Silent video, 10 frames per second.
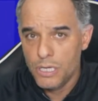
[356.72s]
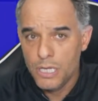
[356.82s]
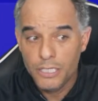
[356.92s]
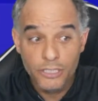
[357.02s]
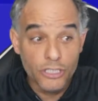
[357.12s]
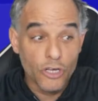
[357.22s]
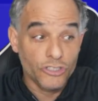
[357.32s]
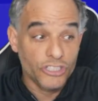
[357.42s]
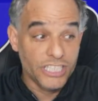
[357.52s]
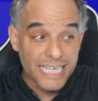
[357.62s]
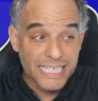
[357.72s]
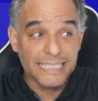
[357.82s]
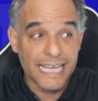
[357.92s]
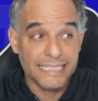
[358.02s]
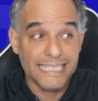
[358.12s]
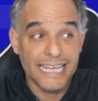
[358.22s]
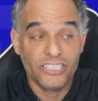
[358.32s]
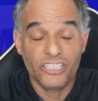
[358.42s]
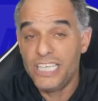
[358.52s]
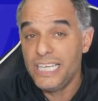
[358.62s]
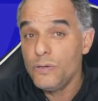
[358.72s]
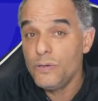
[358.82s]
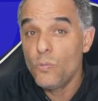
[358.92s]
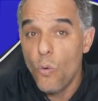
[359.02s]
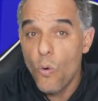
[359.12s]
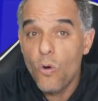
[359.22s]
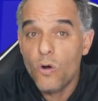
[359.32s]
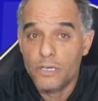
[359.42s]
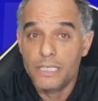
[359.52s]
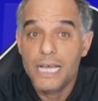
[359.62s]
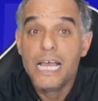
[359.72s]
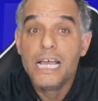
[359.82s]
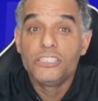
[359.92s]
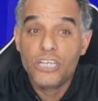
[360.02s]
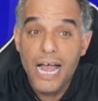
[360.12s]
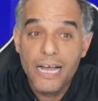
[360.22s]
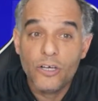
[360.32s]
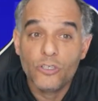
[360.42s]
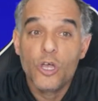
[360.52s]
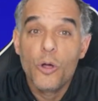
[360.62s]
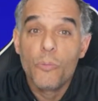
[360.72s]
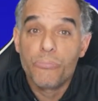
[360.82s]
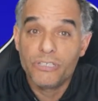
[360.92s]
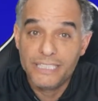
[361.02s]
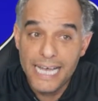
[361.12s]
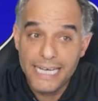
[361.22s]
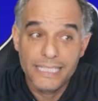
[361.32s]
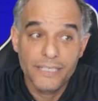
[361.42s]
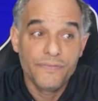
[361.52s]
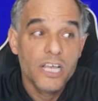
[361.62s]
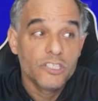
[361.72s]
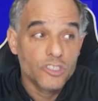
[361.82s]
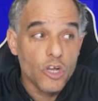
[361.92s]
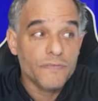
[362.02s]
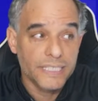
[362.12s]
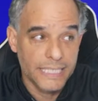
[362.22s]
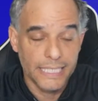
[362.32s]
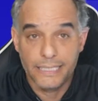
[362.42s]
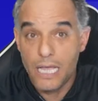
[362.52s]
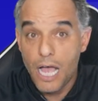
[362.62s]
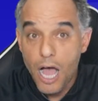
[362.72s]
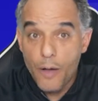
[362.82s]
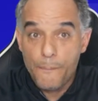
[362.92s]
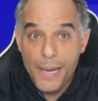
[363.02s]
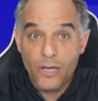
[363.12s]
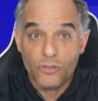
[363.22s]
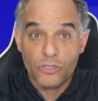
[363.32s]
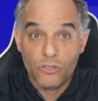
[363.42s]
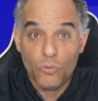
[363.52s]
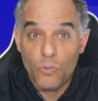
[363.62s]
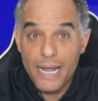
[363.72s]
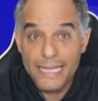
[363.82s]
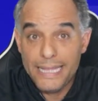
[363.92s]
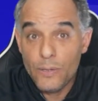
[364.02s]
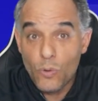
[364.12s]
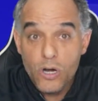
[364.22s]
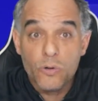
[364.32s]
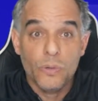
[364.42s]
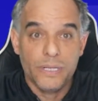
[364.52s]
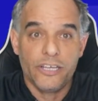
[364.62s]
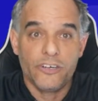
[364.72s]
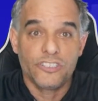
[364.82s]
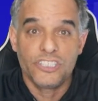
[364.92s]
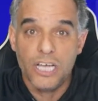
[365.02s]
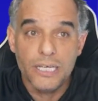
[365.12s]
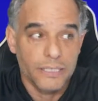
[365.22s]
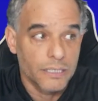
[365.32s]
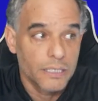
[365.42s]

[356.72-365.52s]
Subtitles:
she says that she warned Child Protective Services about the way they were with their son.